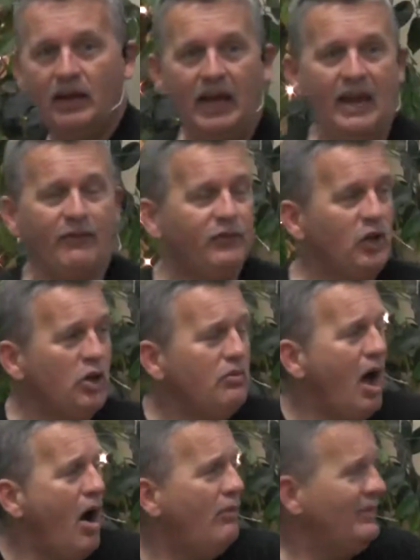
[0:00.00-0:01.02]
if you
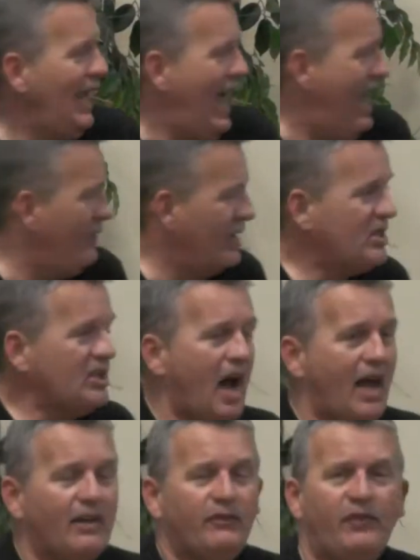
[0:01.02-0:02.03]
don't have a
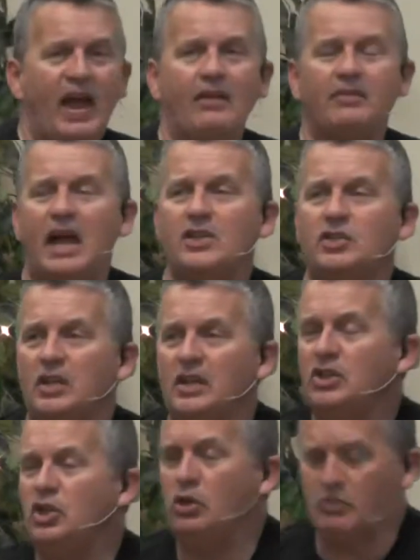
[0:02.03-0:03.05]
solid foundation
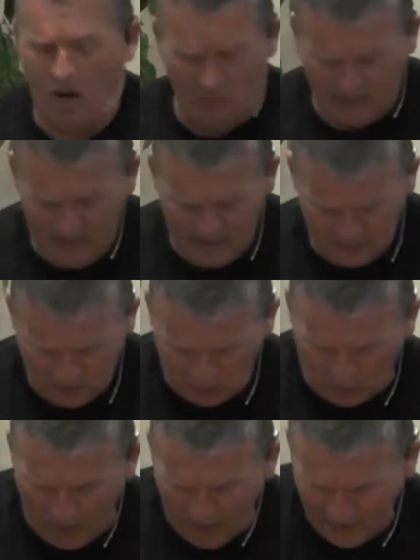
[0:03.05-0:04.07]
and you don't get
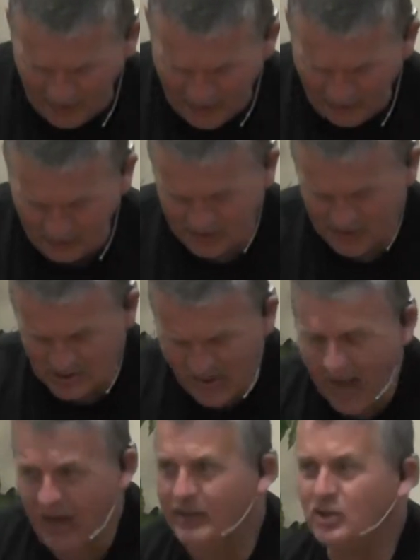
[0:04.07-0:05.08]
squared up and
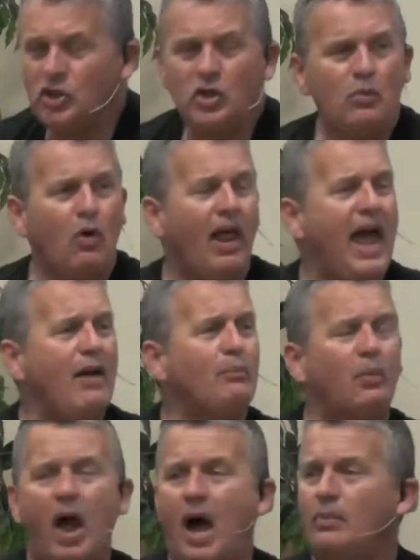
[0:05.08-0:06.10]
solid, you will
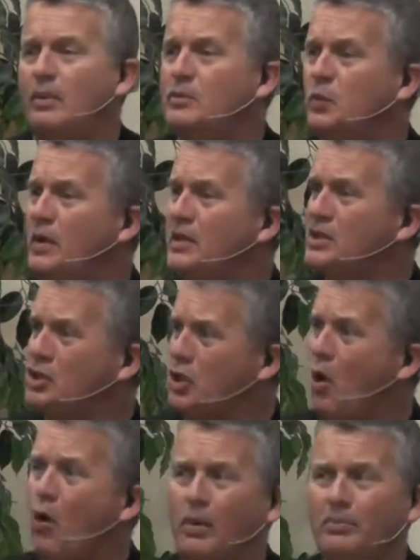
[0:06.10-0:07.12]
have problems when the
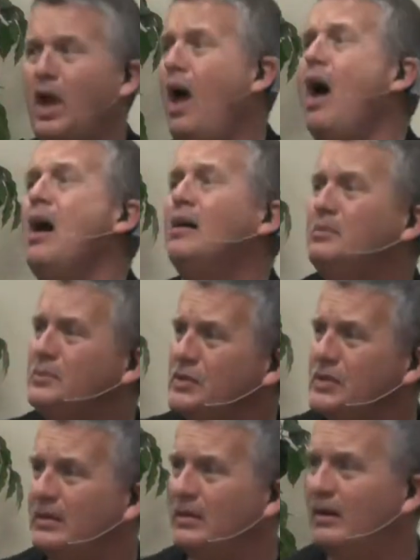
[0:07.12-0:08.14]
storm comes.
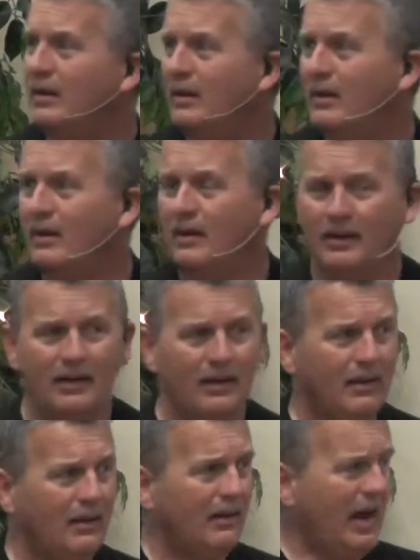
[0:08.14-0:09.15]

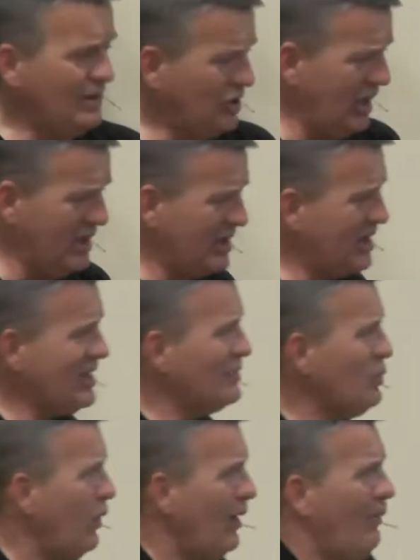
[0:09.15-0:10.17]
And Jesus
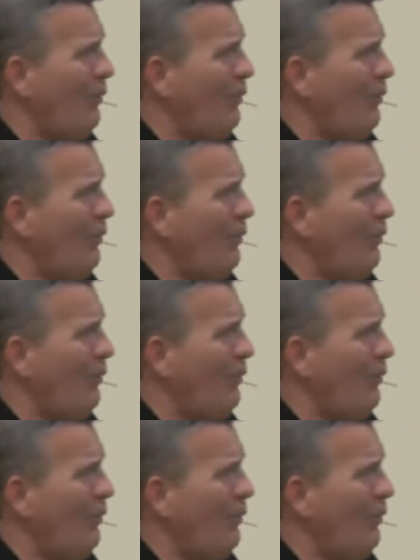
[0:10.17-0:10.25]
said,